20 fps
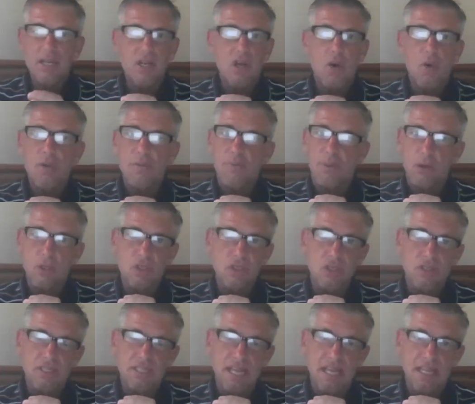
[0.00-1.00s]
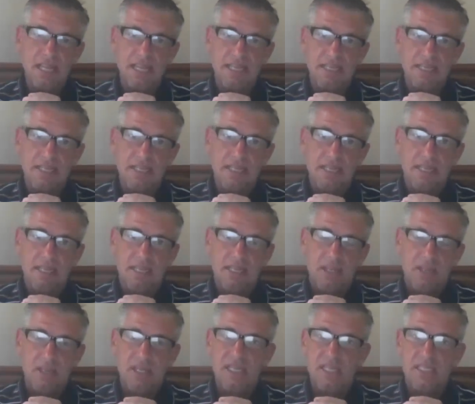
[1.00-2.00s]
going to go with personal selling.
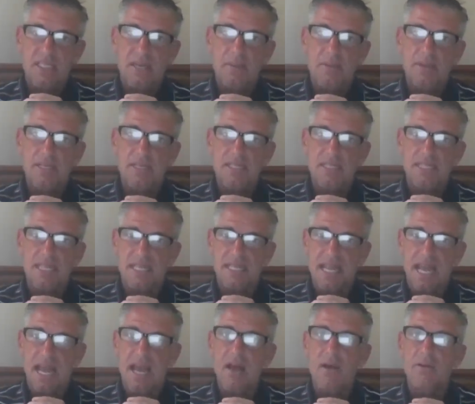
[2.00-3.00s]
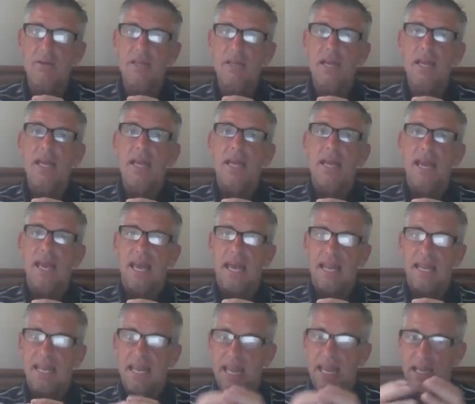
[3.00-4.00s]
You need someone to sit down
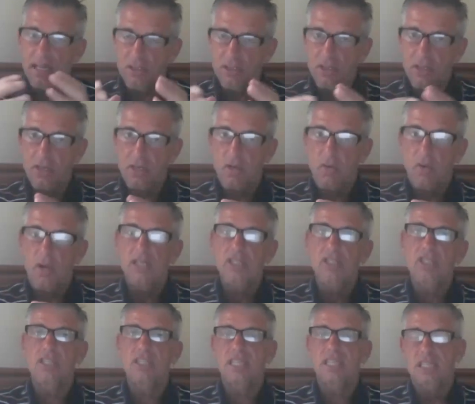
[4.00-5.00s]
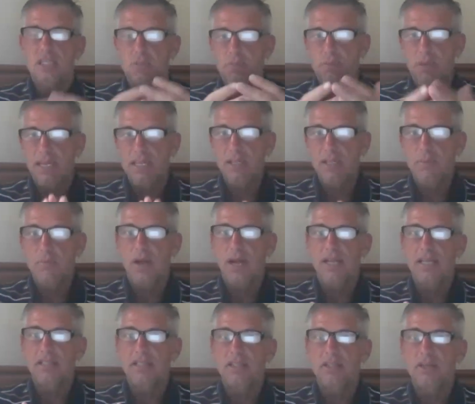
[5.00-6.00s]
and answer your questions, explain the
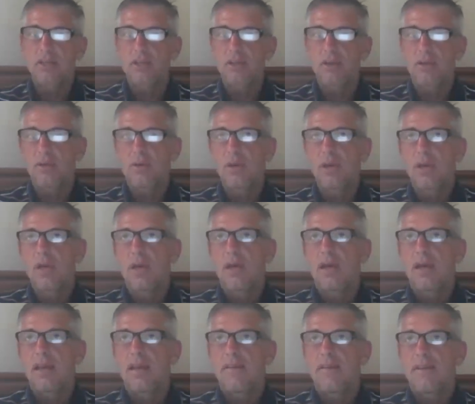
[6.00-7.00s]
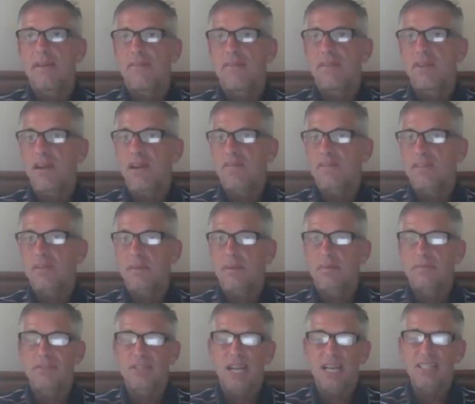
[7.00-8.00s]
product to you. If you have some
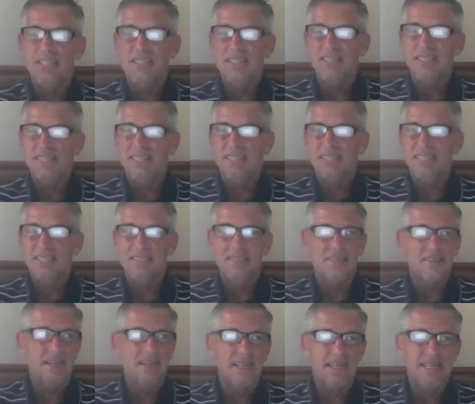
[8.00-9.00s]
objections as to,